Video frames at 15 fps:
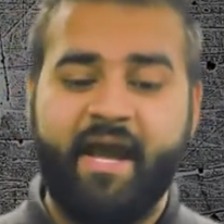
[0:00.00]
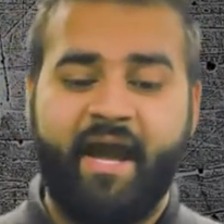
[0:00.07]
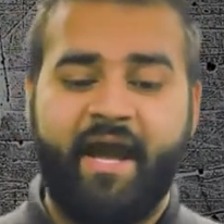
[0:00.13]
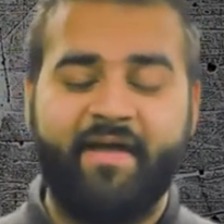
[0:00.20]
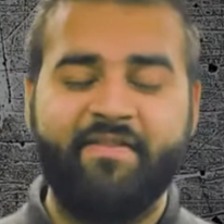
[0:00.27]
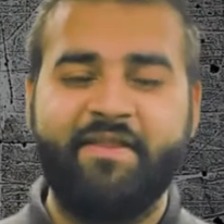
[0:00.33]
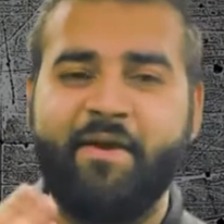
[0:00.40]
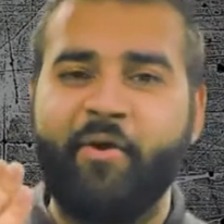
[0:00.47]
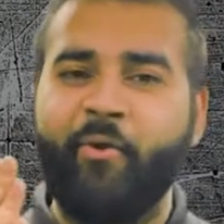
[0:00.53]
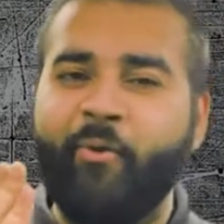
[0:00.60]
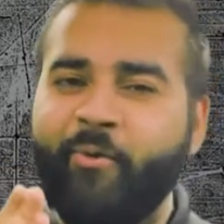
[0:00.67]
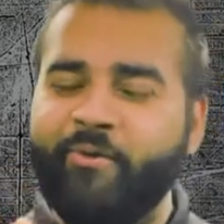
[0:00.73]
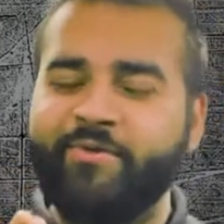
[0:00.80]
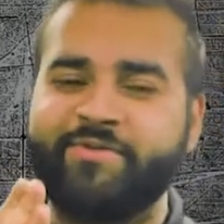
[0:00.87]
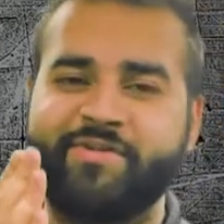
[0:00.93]
And
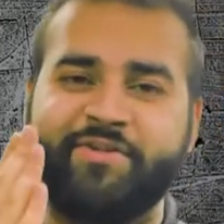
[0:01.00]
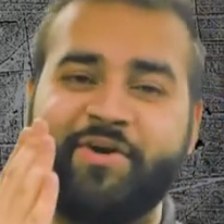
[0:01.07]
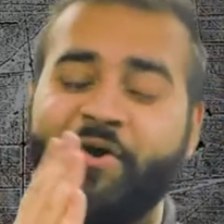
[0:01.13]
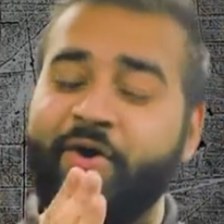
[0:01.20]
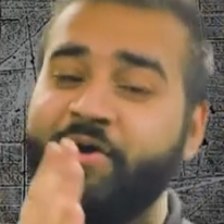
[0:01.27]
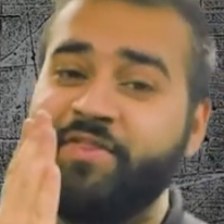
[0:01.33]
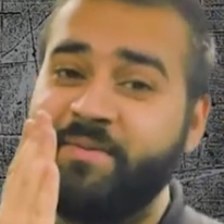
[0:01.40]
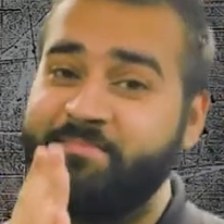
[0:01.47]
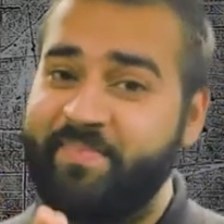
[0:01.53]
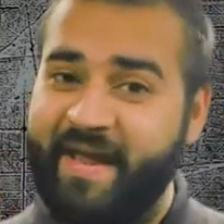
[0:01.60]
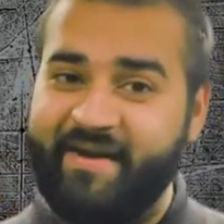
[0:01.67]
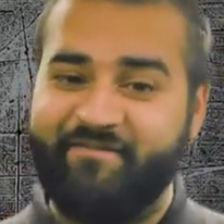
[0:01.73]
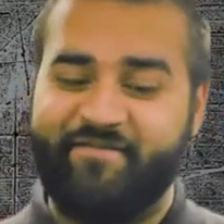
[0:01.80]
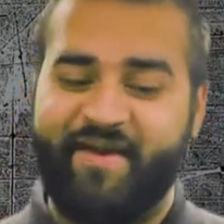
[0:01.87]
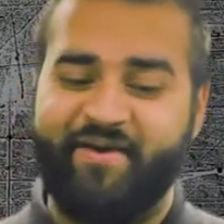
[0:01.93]
the other
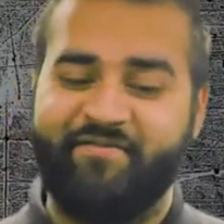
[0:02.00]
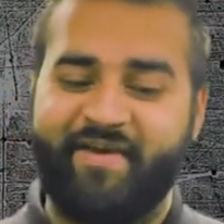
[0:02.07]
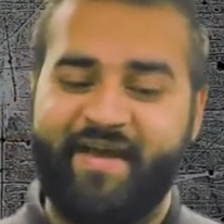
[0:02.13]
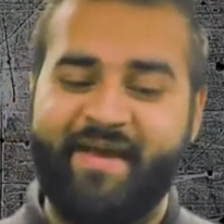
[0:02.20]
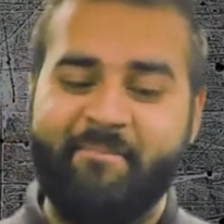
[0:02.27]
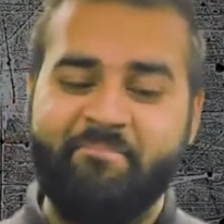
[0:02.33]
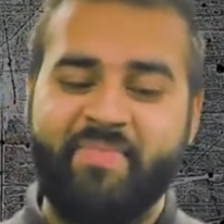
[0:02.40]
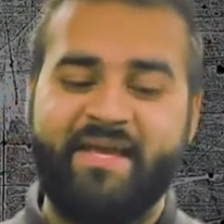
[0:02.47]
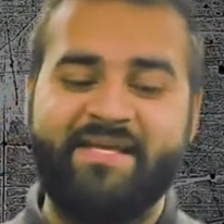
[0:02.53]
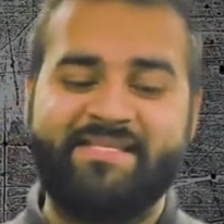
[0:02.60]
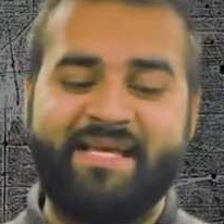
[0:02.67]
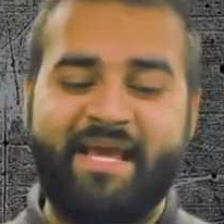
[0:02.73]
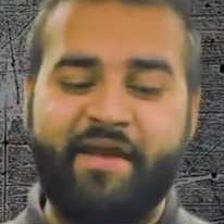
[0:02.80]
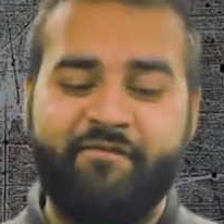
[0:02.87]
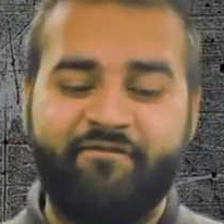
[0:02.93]
benefit of it
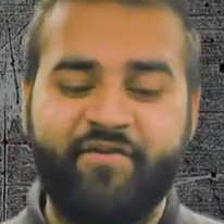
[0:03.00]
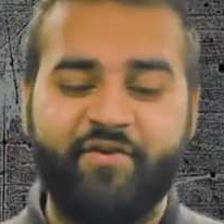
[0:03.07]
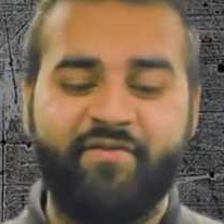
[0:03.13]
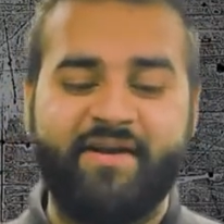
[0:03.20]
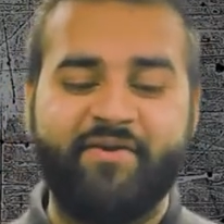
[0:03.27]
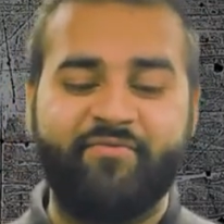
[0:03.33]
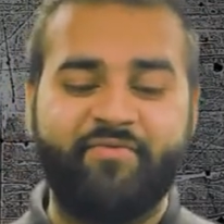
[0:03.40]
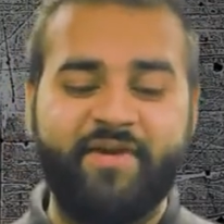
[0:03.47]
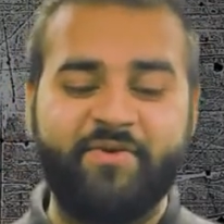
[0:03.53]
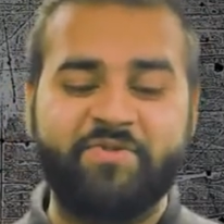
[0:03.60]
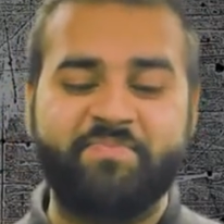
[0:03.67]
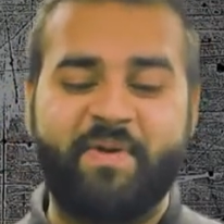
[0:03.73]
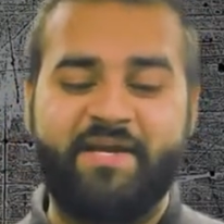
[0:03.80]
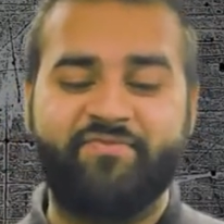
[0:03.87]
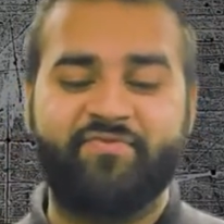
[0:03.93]
is if you're in a real
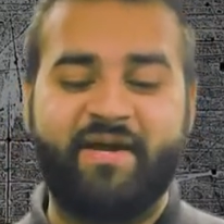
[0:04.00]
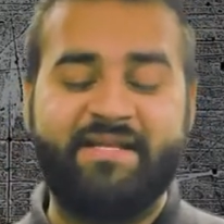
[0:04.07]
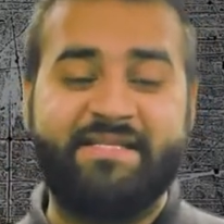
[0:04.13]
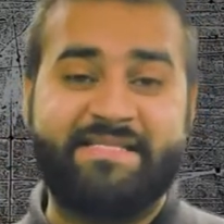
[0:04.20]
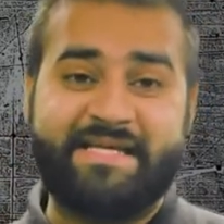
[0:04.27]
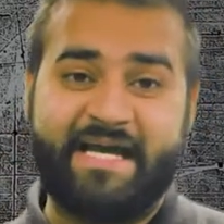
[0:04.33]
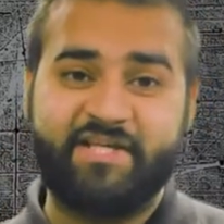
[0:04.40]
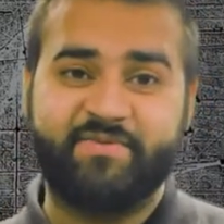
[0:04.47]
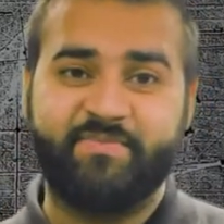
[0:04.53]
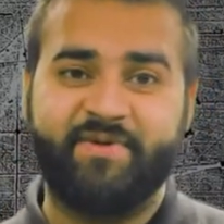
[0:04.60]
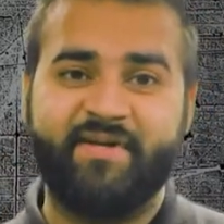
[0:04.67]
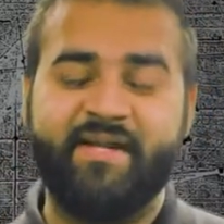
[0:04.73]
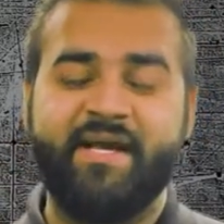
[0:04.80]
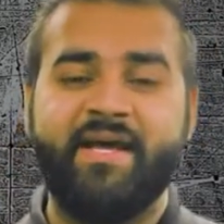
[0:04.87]
space raid detachment,